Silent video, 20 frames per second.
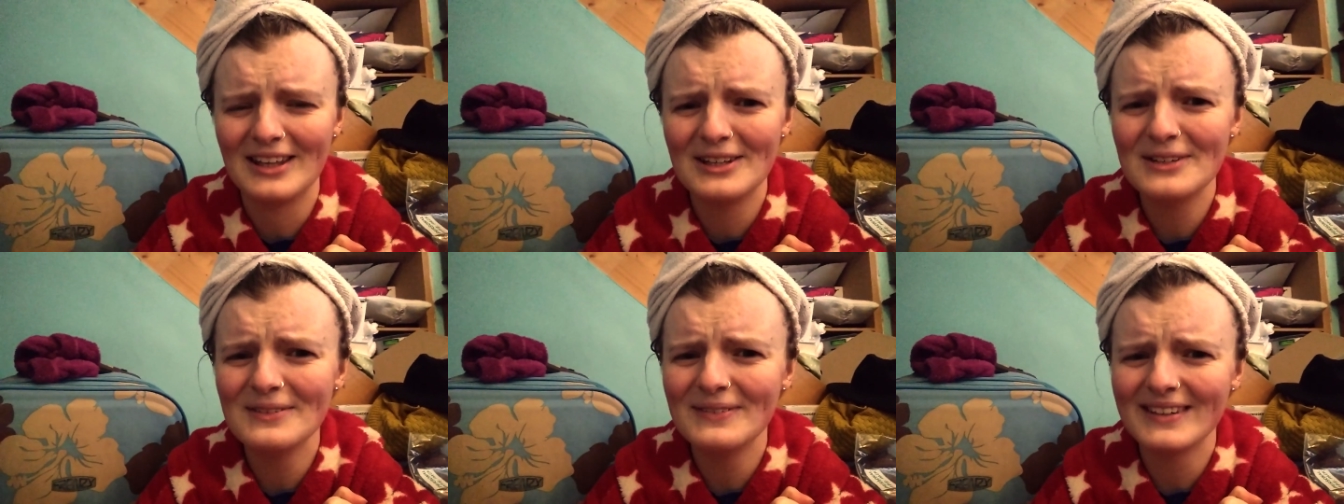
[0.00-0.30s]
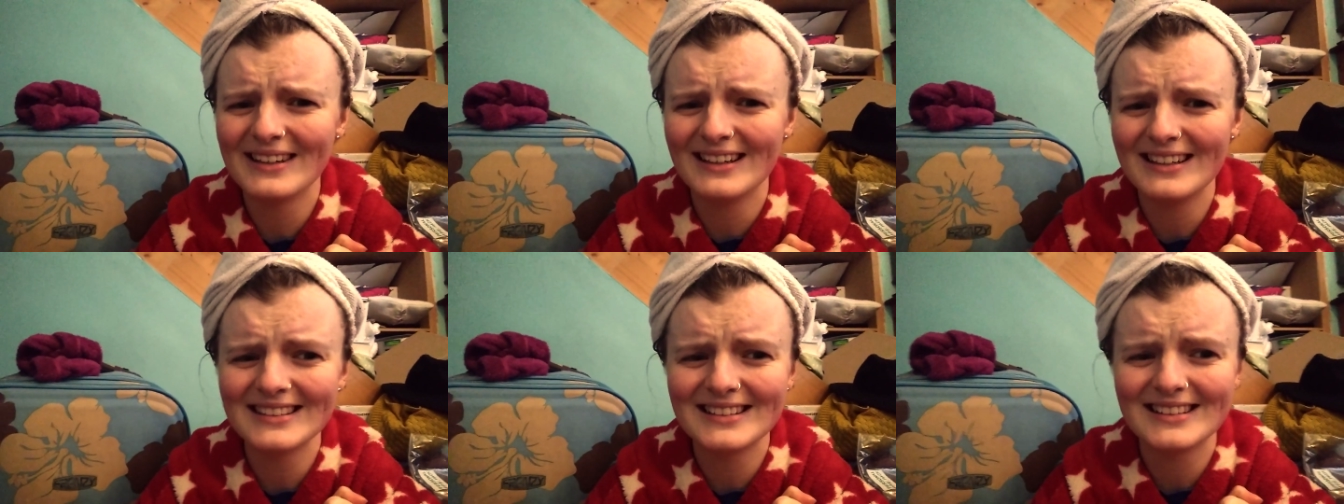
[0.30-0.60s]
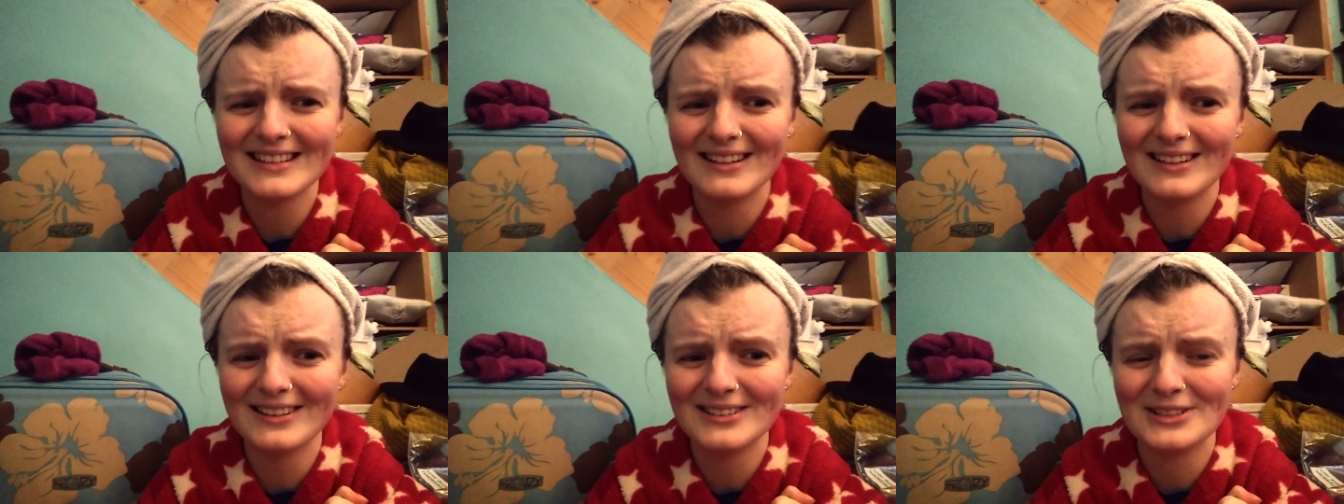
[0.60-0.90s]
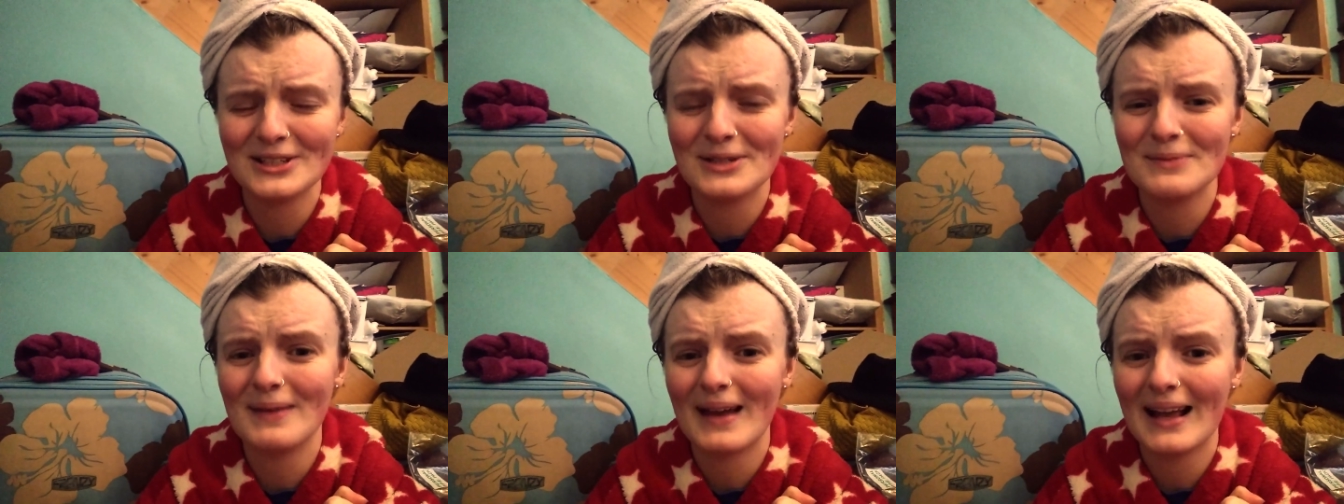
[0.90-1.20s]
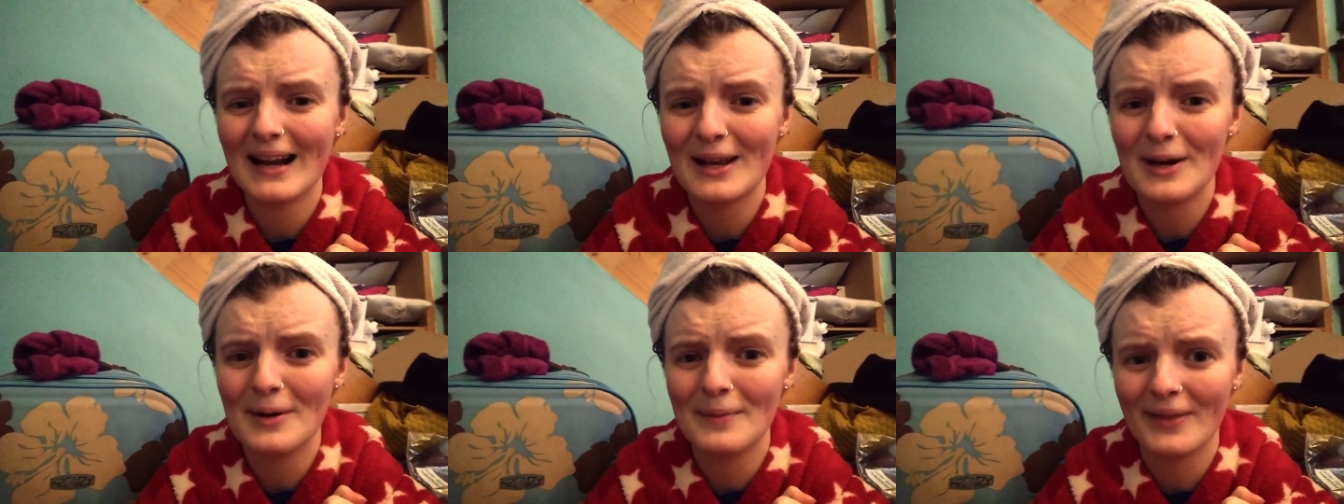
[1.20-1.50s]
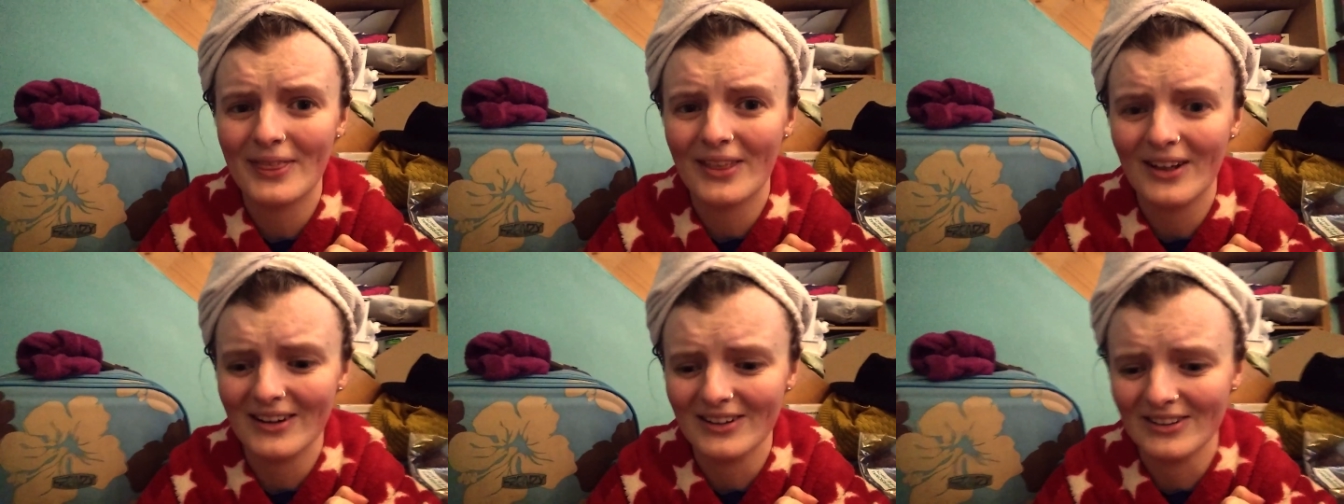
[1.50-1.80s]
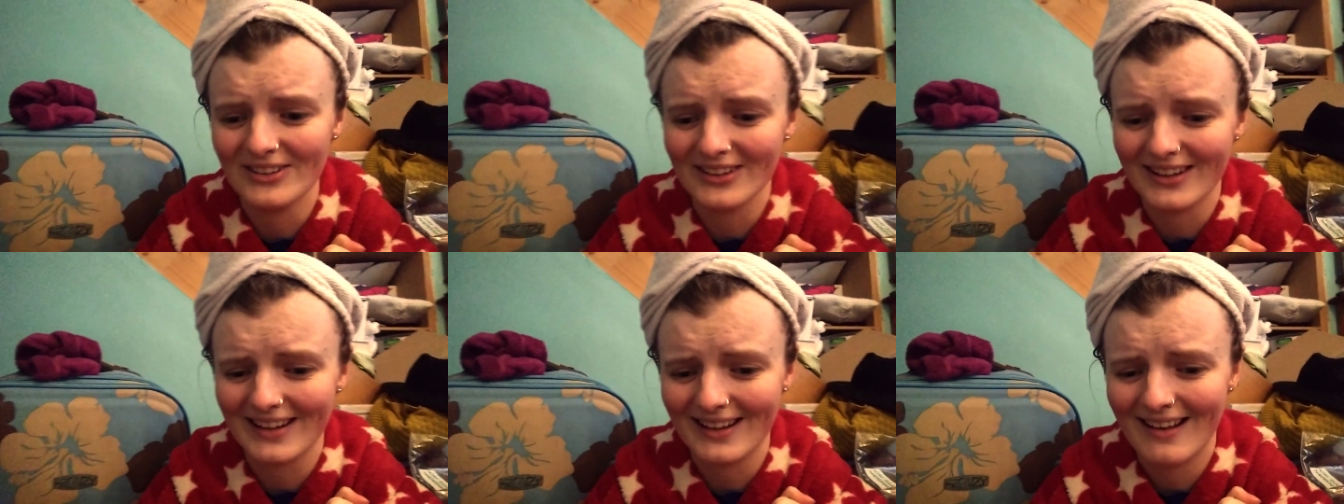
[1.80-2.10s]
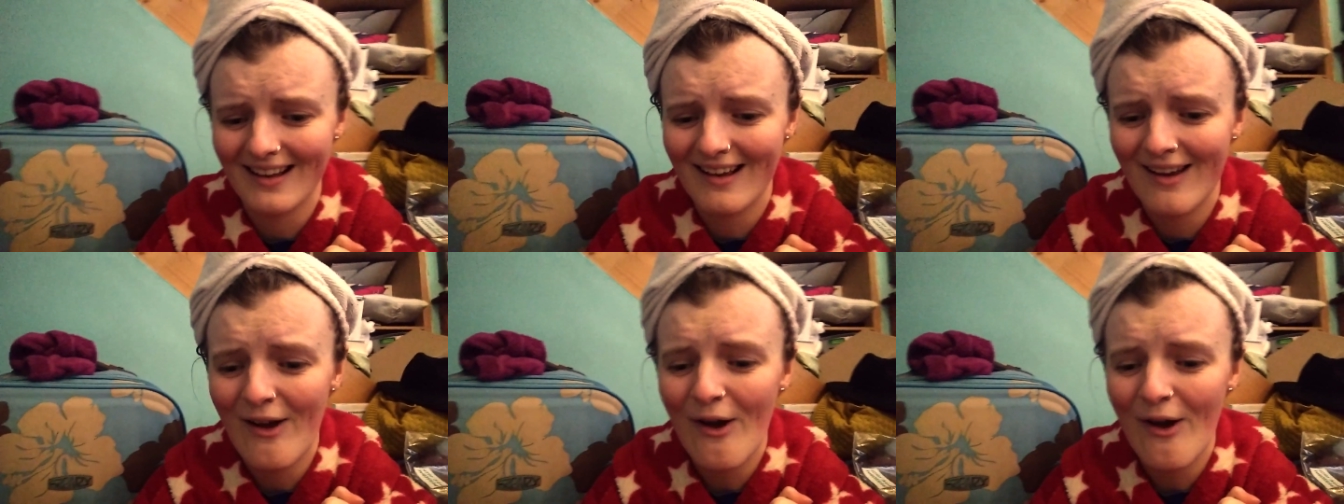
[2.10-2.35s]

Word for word: human osteology and paleopathology,